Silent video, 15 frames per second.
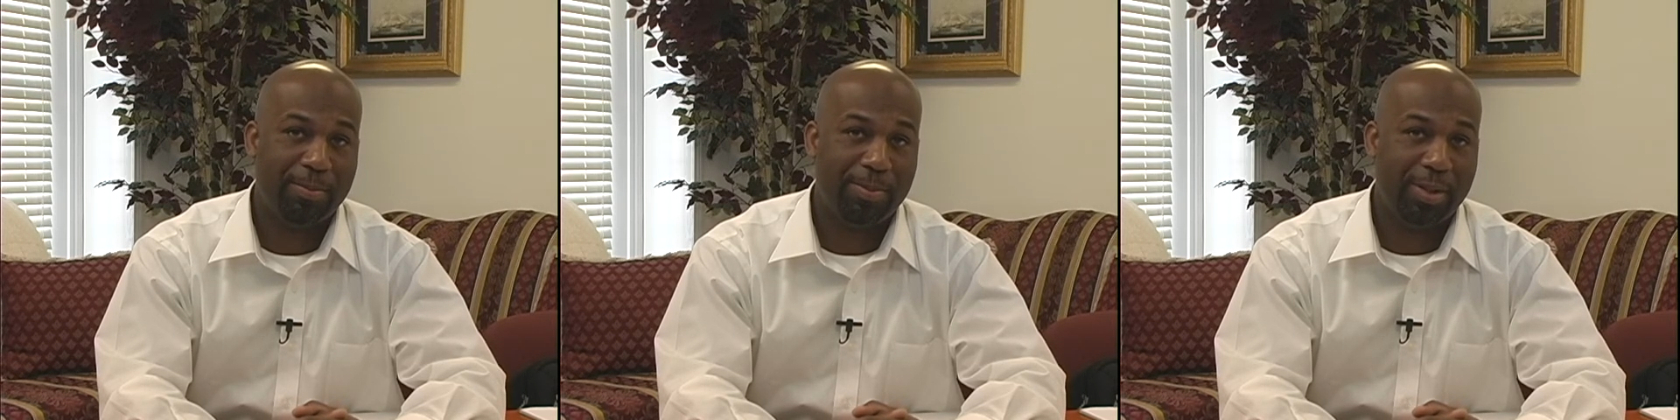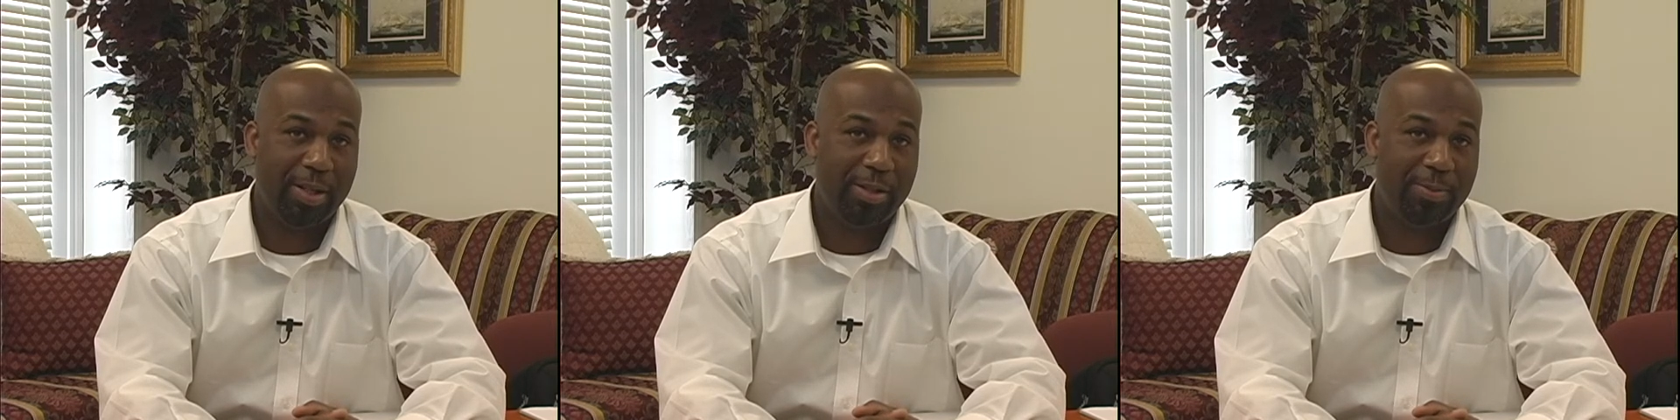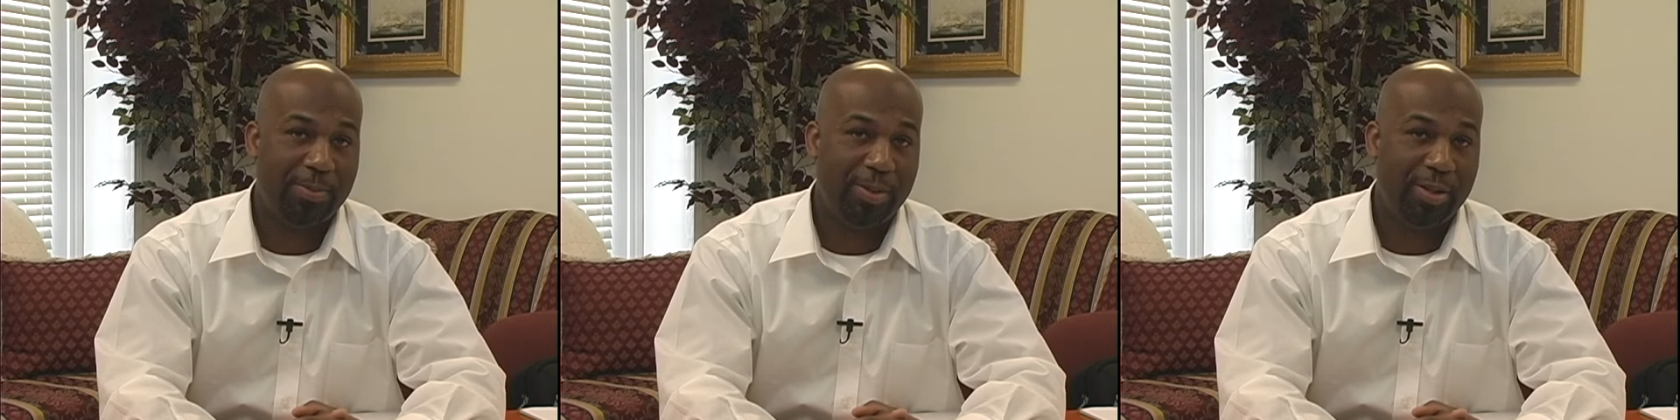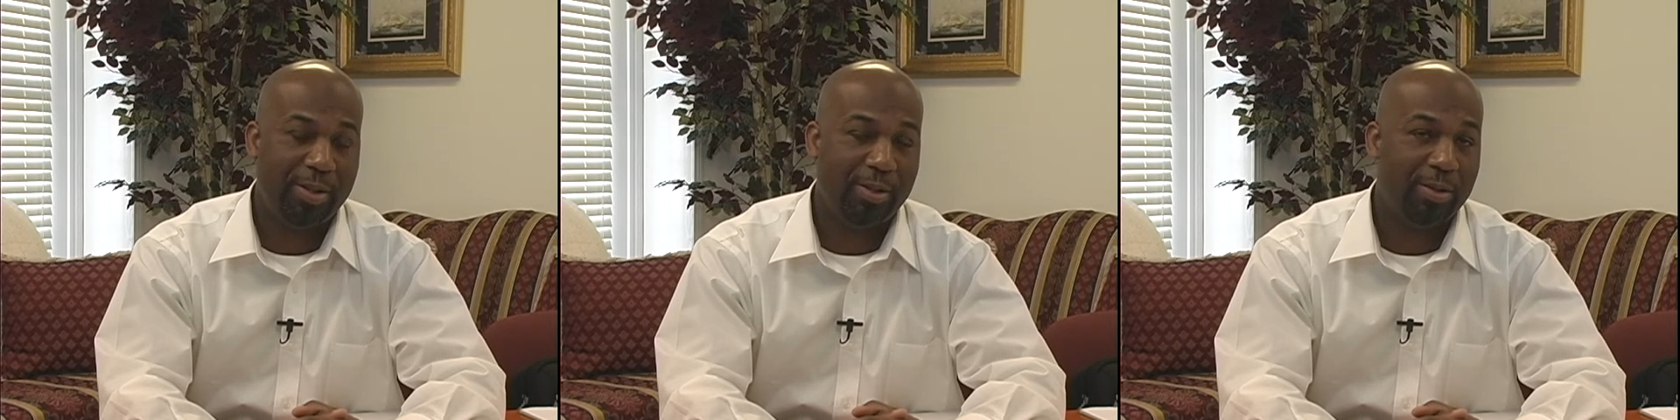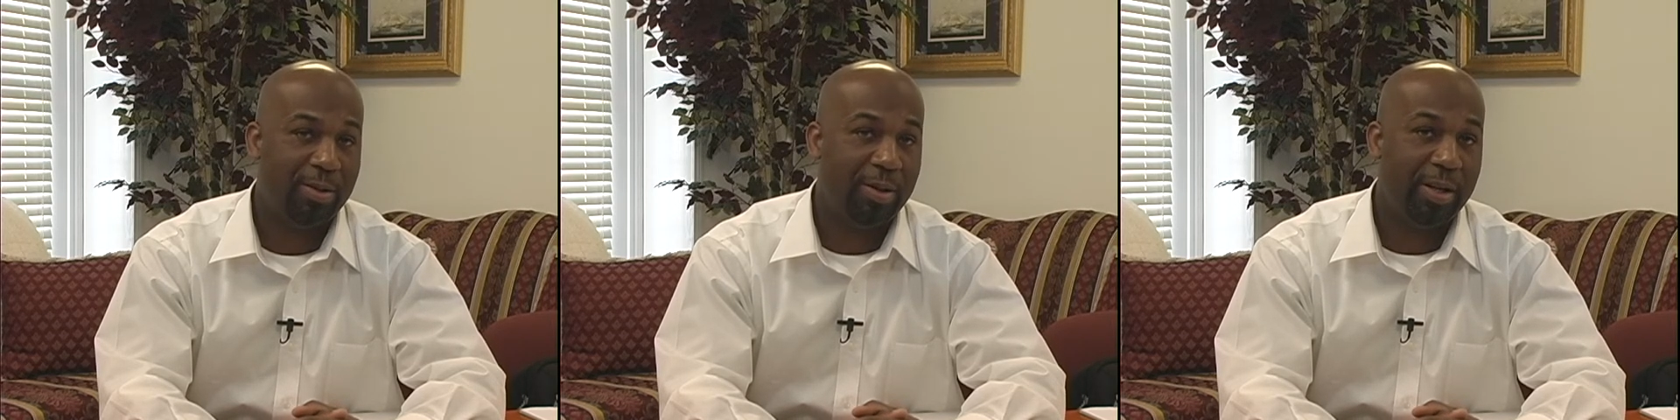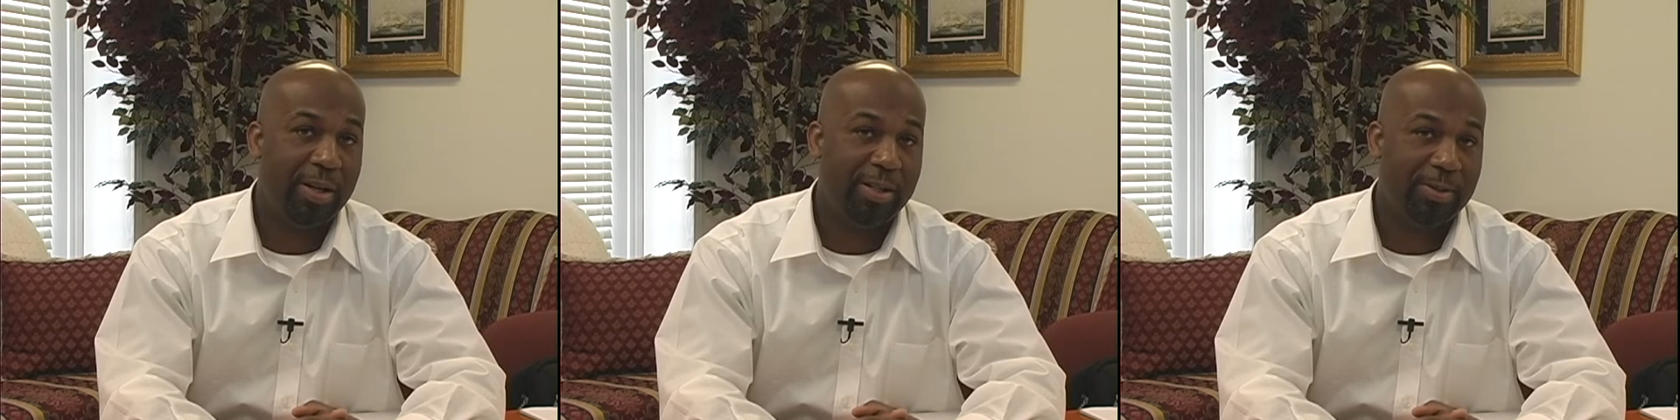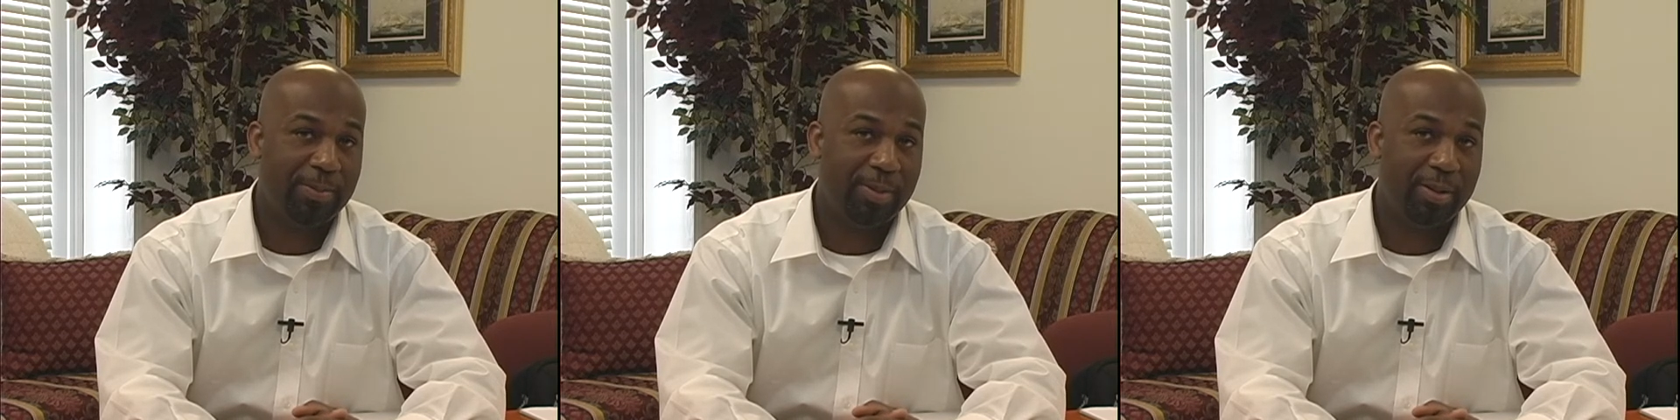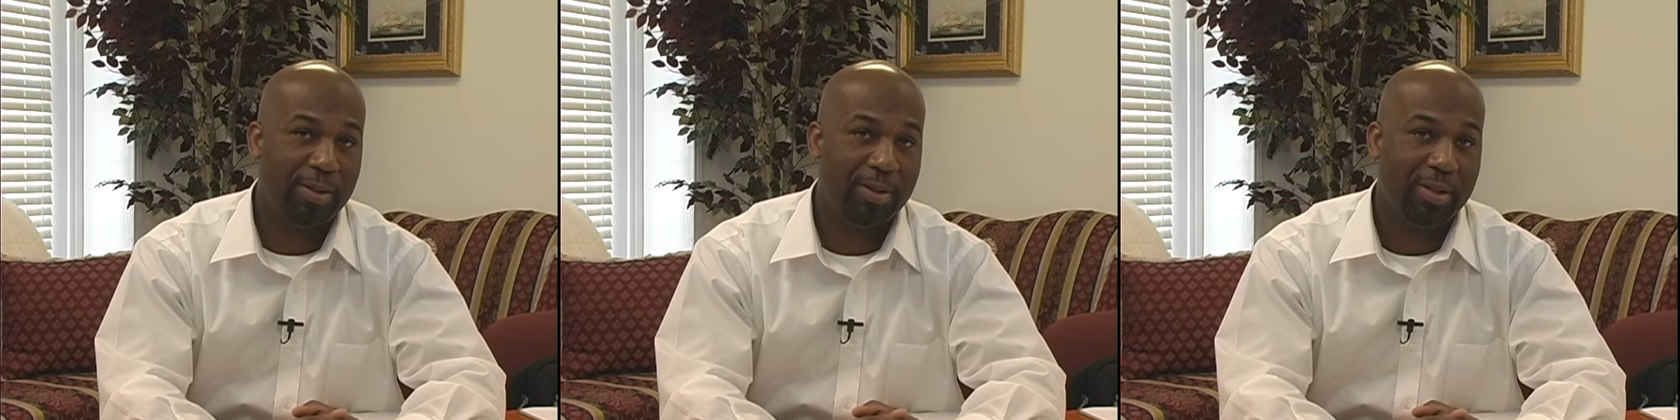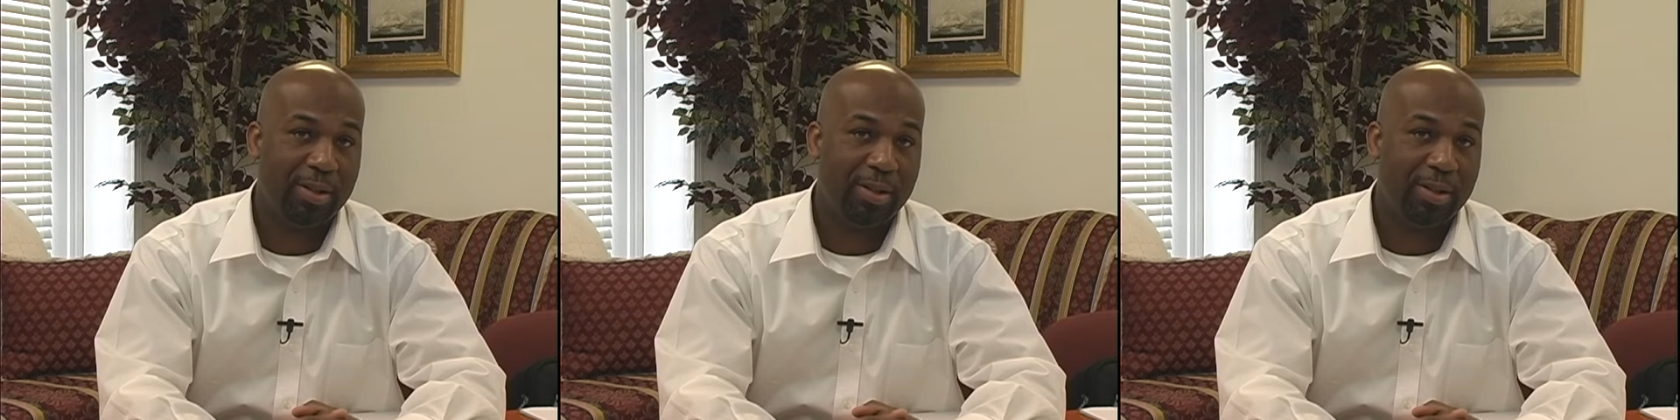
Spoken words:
PHP, or ASP,